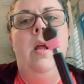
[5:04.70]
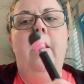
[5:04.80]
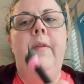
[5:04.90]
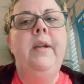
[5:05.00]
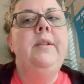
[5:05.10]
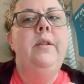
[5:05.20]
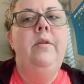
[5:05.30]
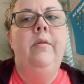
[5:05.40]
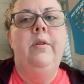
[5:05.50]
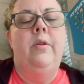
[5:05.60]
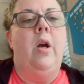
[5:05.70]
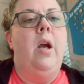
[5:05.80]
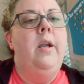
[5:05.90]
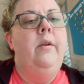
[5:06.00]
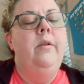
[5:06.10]
things that you can
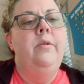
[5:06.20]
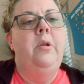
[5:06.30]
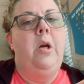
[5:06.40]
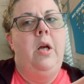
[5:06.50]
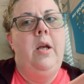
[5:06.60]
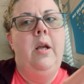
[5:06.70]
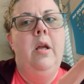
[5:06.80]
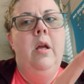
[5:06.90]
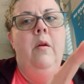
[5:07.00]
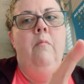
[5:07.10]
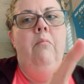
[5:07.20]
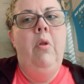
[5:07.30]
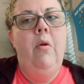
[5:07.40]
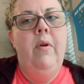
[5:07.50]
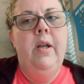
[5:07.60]
try
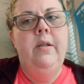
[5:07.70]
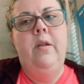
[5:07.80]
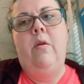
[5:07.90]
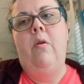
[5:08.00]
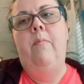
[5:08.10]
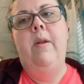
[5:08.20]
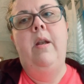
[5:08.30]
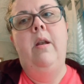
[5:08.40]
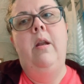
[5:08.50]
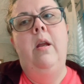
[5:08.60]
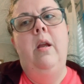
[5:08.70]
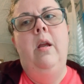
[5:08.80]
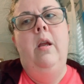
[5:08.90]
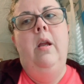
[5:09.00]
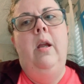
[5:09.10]
blowing into the open
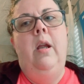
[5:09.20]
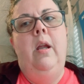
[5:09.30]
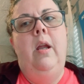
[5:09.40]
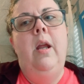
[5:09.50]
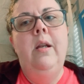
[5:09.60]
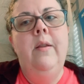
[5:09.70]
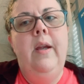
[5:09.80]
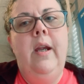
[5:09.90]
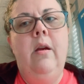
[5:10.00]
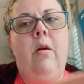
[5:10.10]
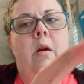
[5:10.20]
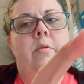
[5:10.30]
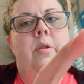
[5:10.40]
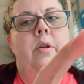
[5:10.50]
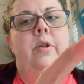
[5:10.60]
end of the ink
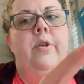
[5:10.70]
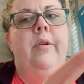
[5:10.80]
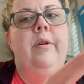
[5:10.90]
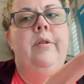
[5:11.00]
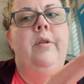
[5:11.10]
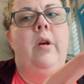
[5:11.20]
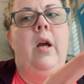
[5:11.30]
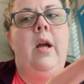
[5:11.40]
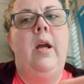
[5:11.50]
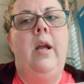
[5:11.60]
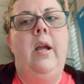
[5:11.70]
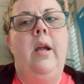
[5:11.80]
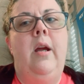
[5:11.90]
cartridge. You can try